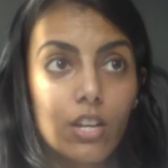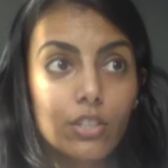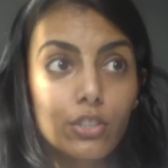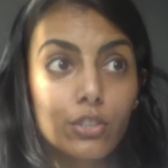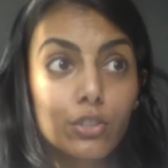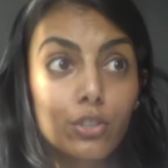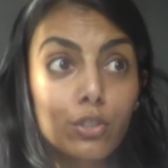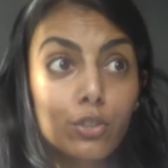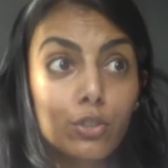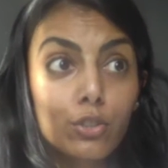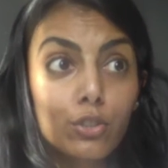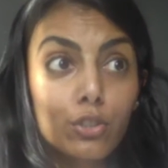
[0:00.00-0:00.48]

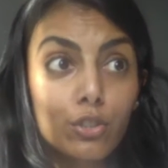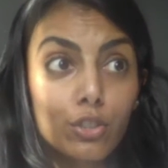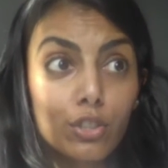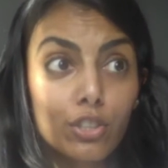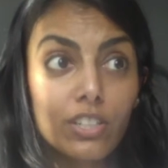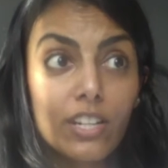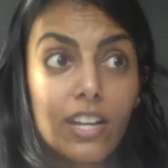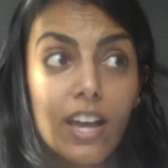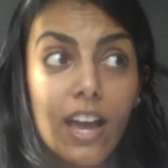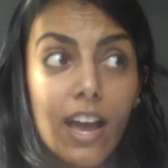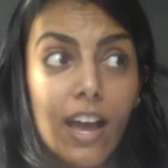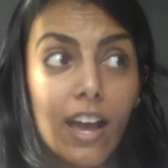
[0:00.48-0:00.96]
You're
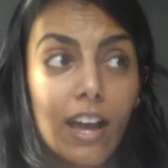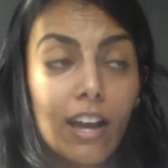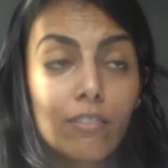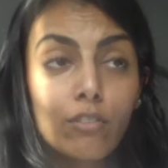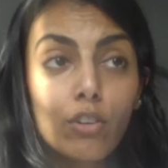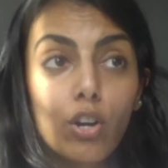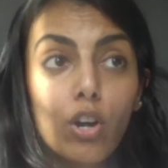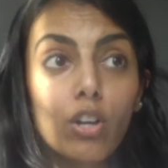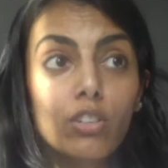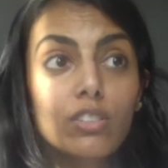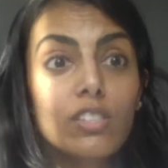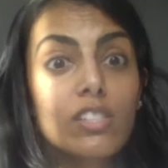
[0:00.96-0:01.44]
going to have
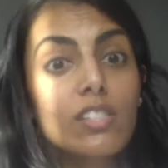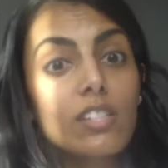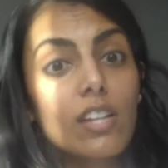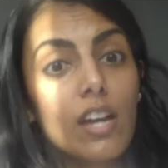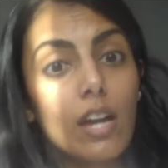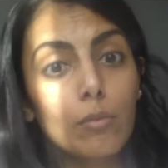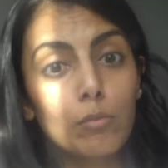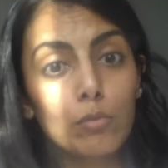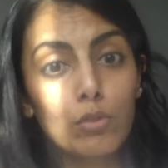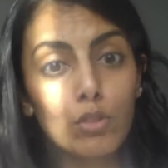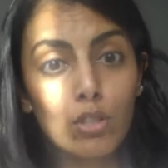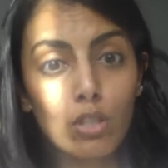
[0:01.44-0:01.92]
all this
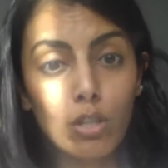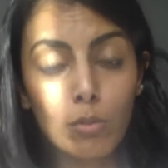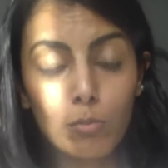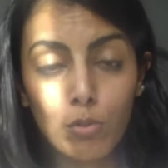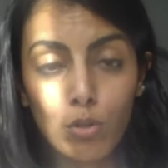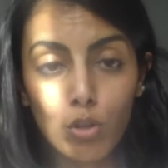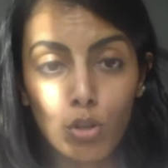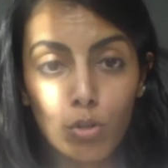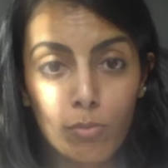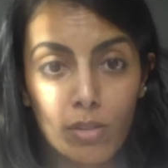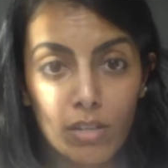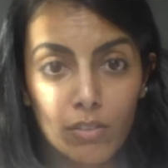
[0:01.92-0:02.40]
time when you come
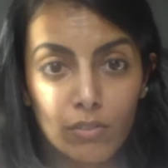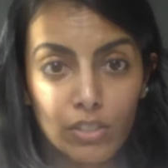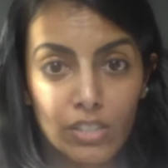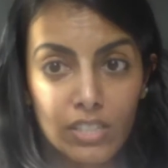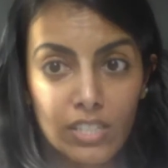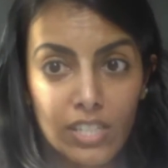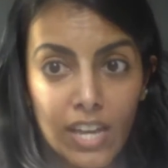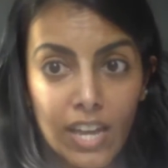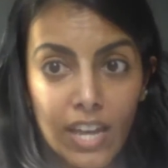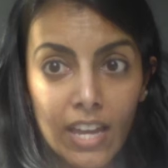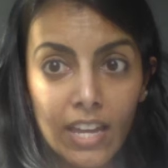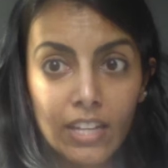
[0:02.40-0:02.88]
home every
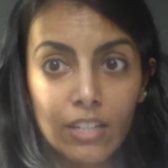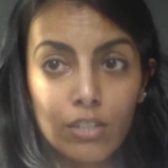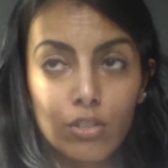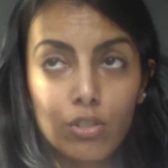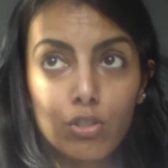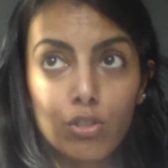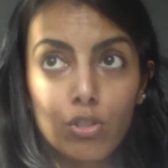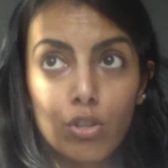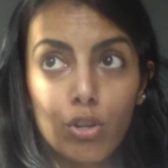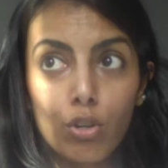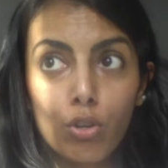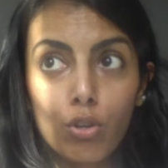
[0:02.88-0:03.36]
day, and
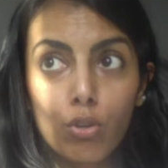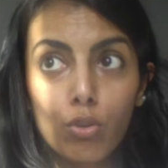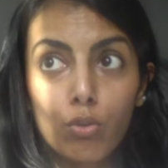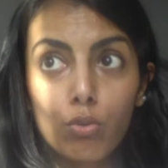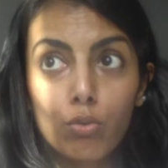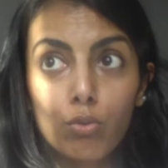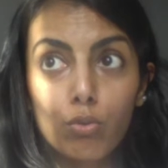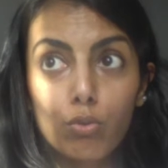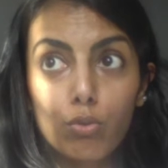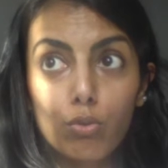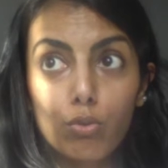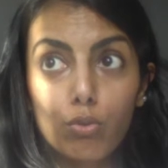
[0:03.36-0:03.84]

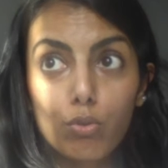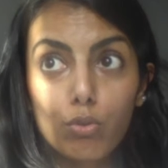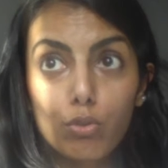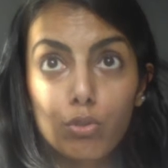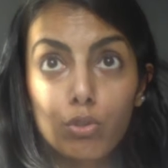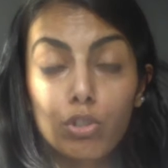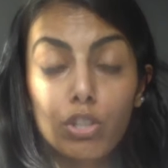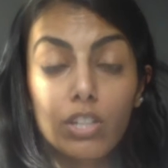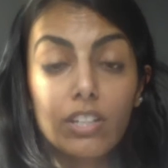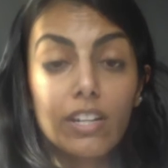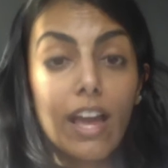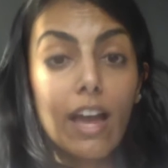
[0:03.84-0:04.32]
so
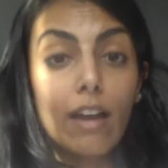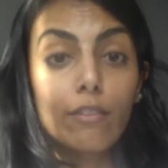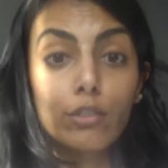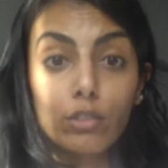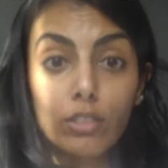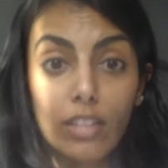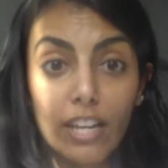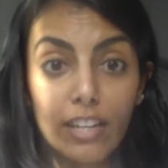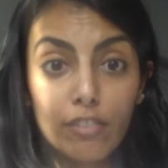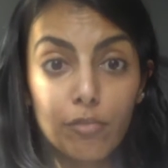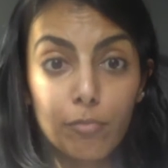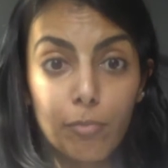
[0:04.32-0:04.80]
you're going to have your
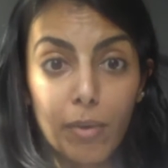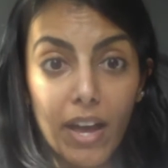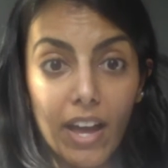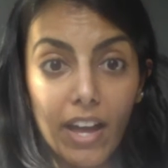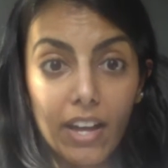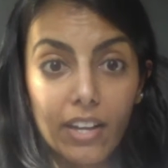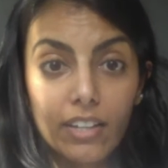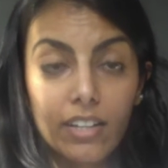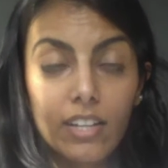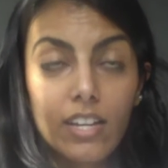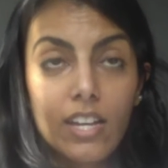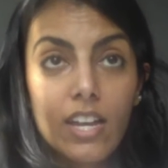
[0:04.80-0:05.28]
life
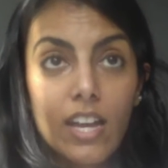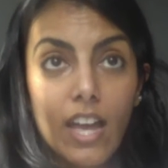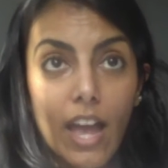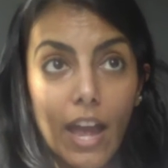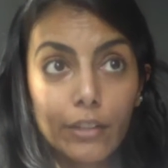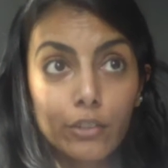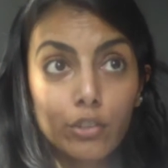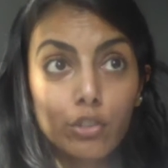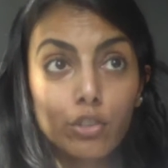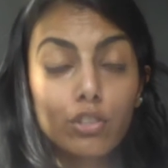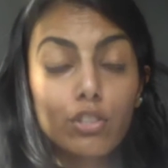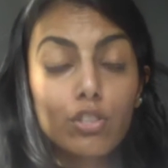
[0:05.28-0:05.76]
back,
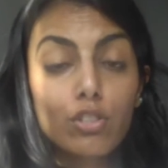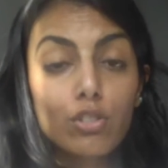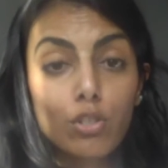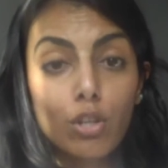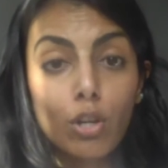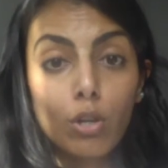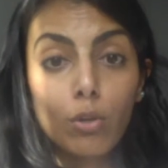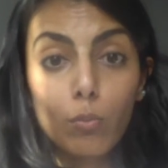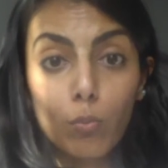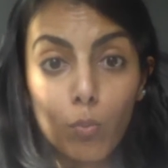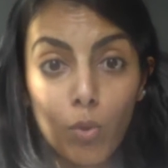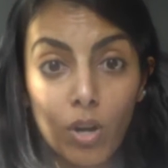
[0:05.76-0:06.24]
and you're going to
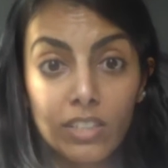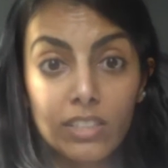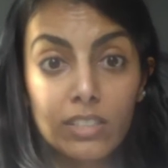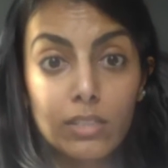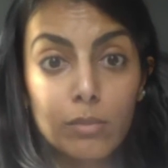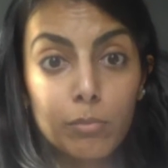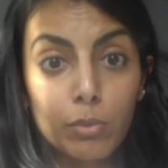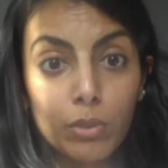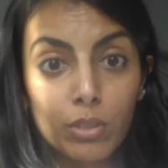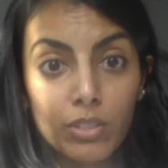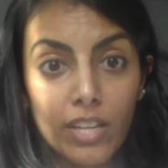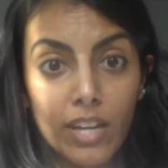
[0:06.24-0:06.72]
start wanting
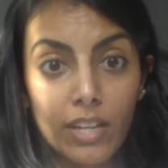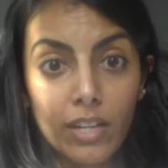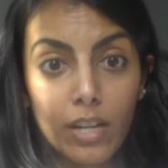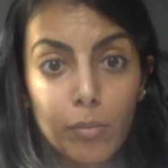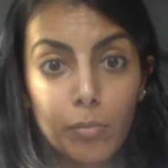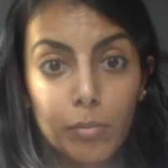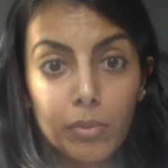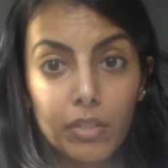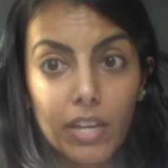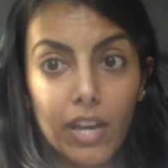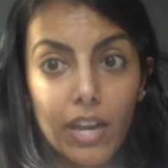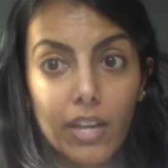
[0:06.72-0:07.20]
to build that
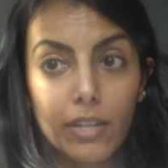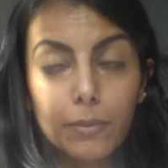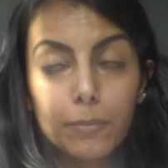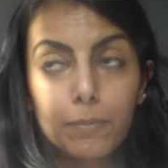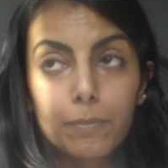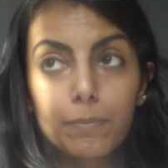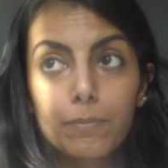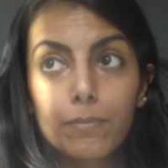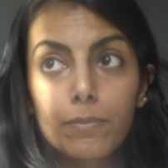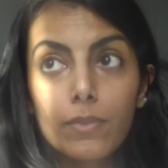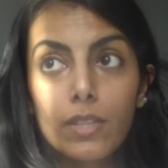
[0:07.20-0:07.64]
up again.